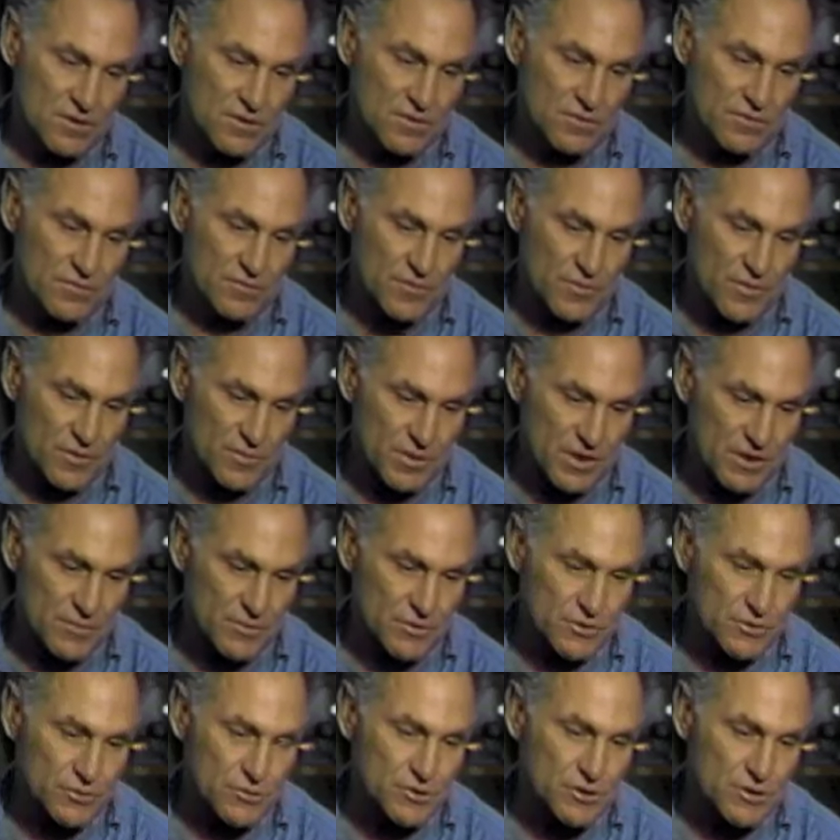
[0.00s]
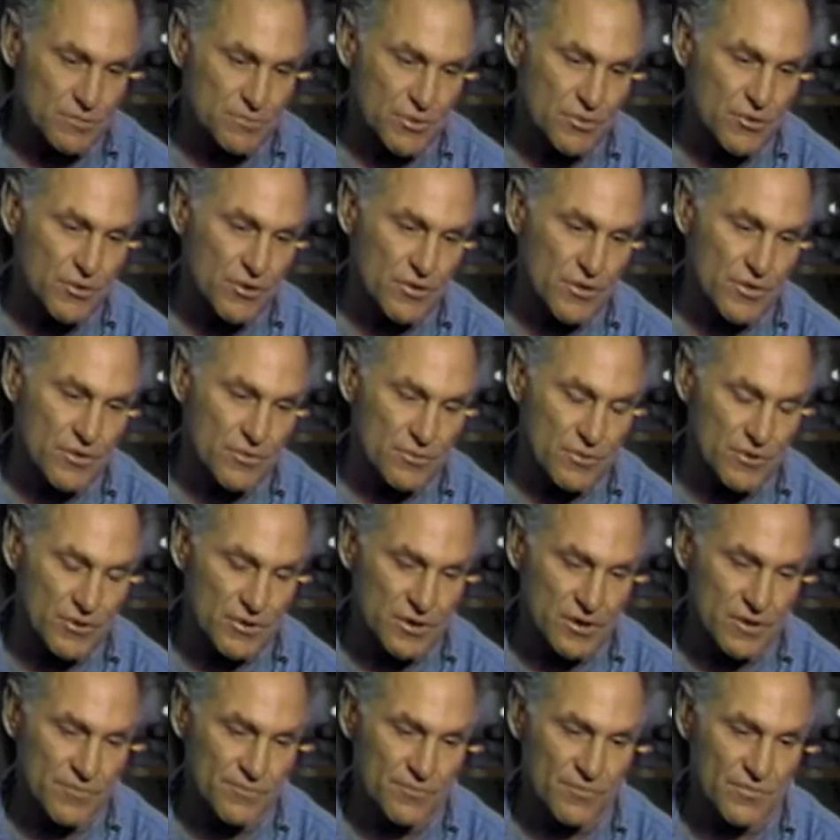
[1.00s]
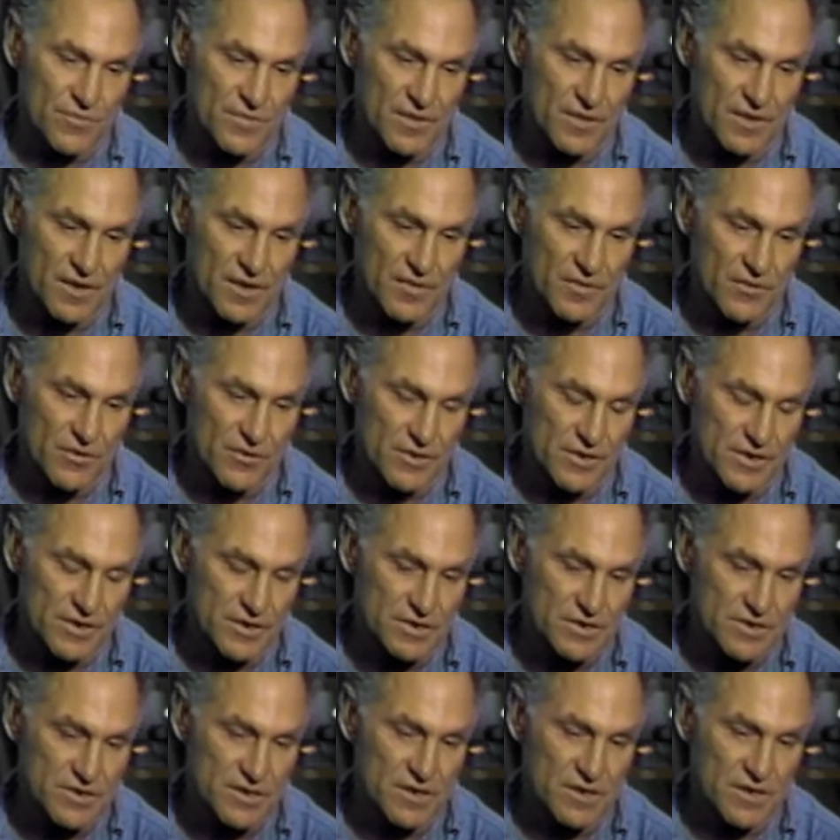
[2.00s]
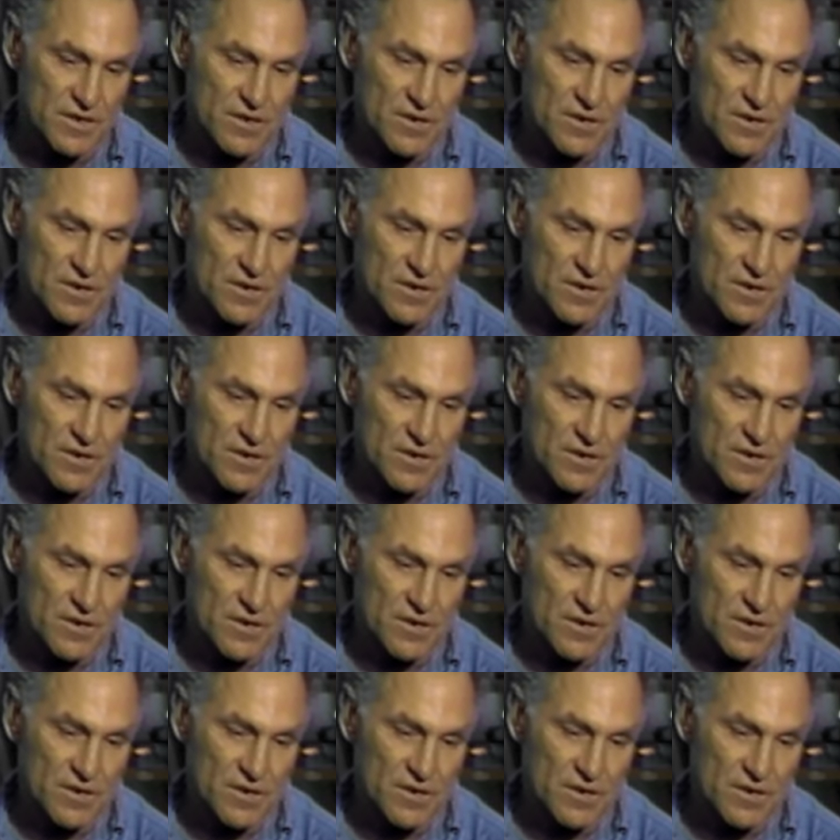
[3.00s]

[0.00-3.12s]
from the people who support the work than there is